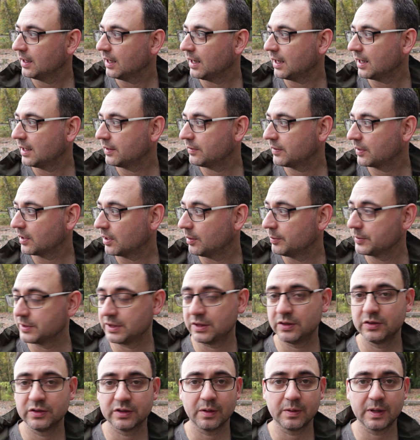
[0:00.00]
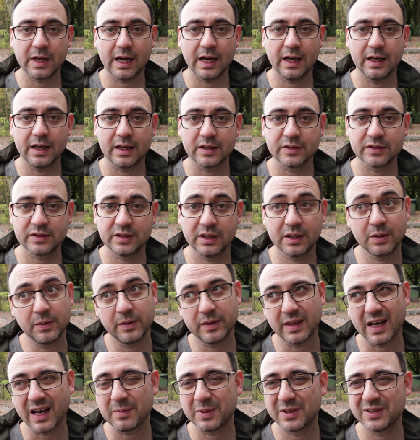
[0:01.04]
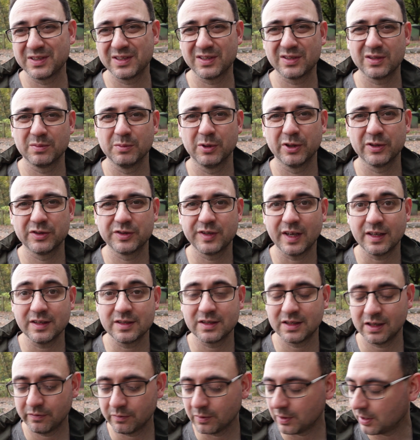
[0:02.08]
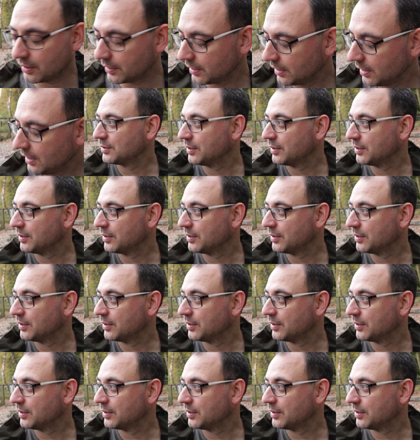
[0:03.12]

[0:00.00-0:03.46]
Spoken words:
and if the composition's okay, I'll stick with that because it's the more sensitive one.